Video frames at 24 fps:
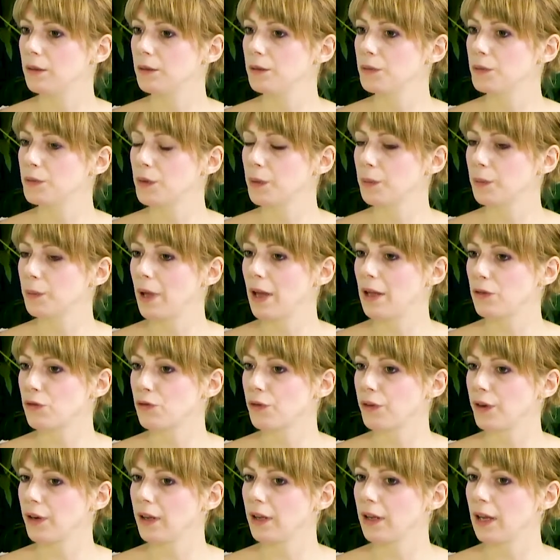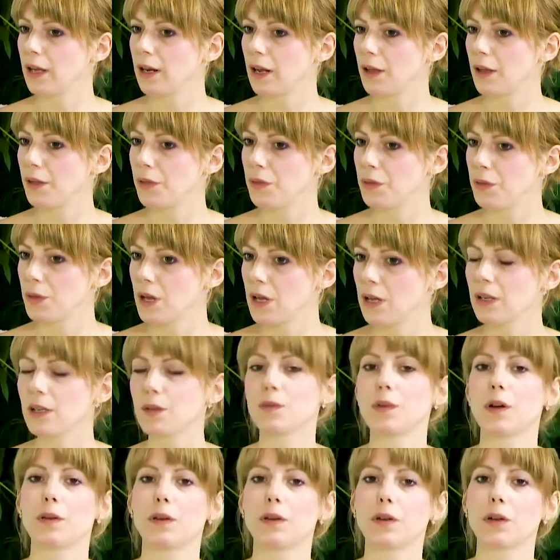from entering. And I think,
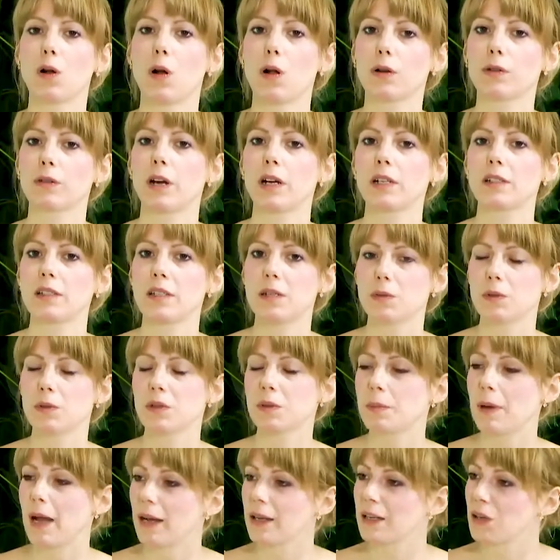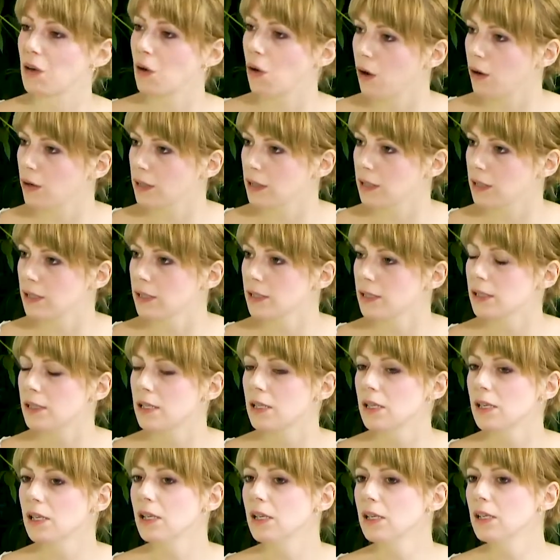if I recall correctly, it was back in August,
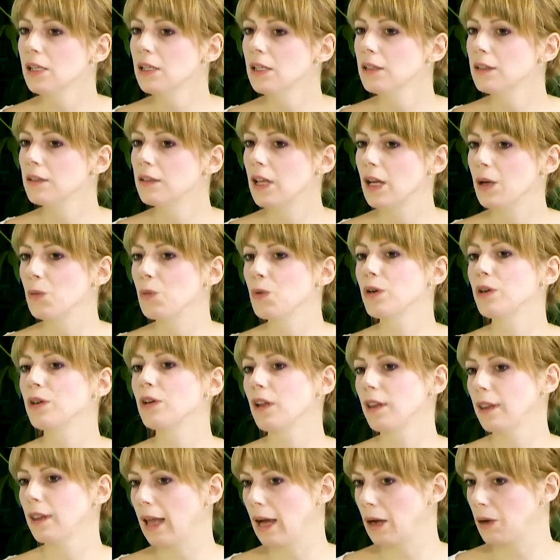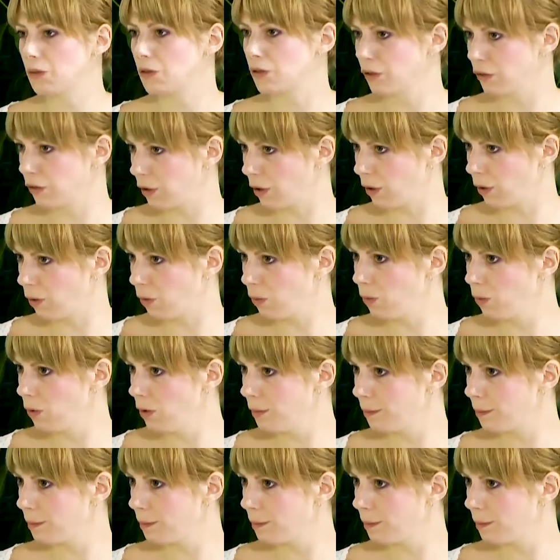they were allowed to go.